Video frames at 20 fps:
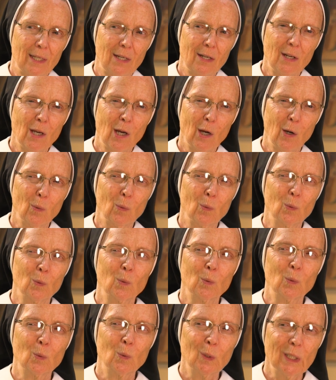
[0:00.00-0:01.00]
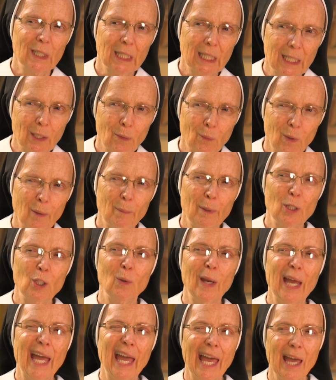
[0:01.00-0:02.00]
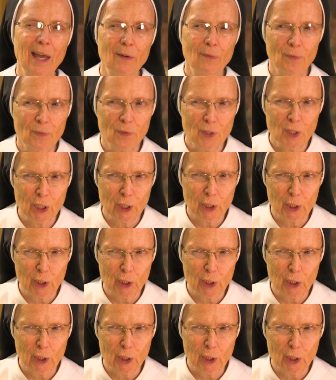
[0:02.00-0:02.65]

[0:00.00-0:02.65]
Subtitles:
Not really. Well, I mean, you have to.